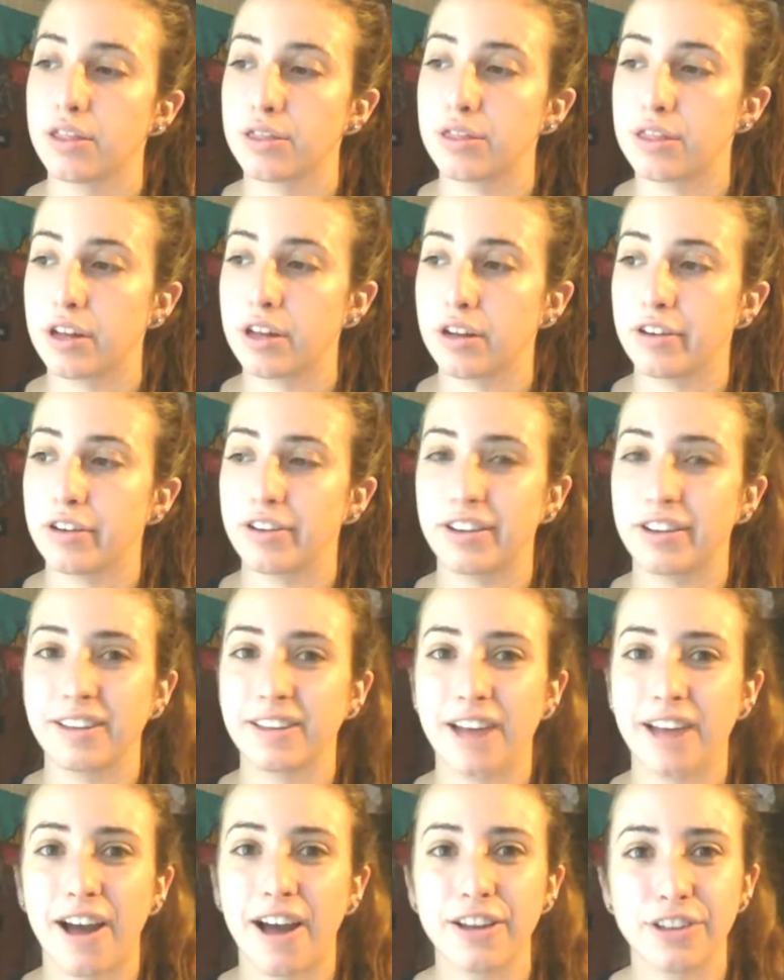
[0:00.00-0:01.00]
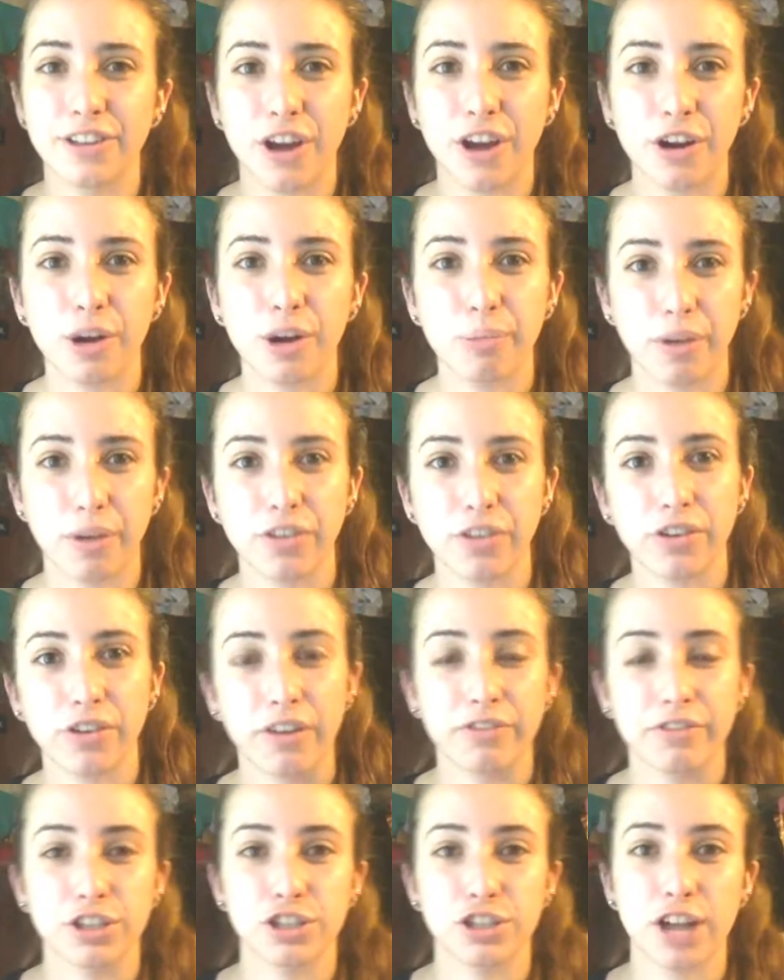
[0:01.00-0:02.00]
the younger brother of
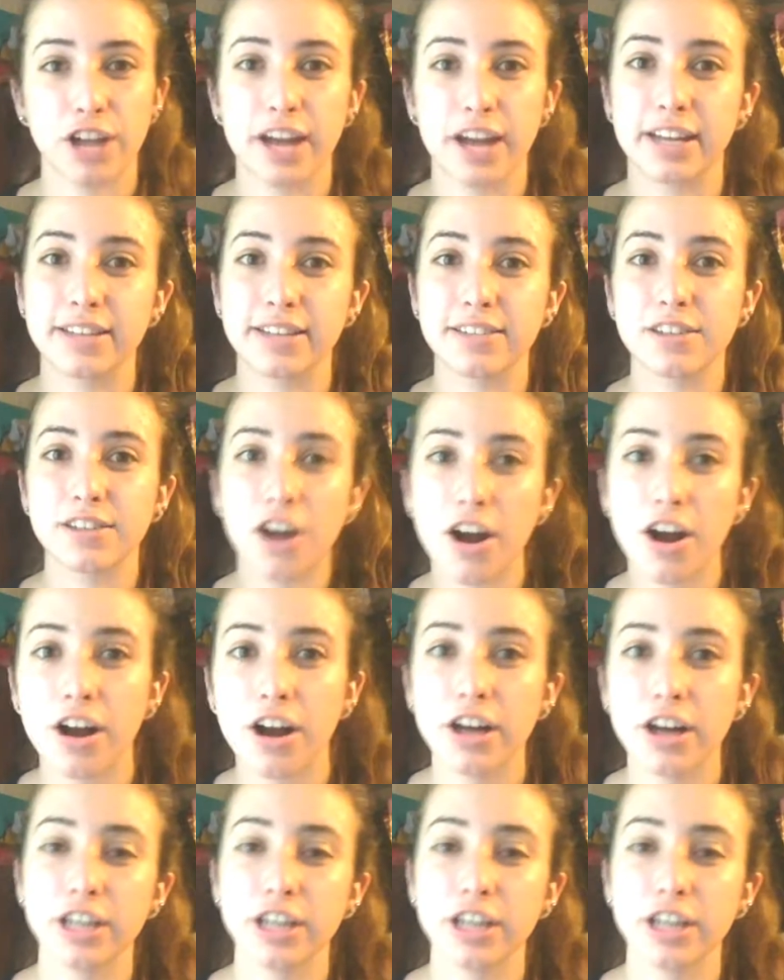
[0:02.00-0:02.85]
the shining star.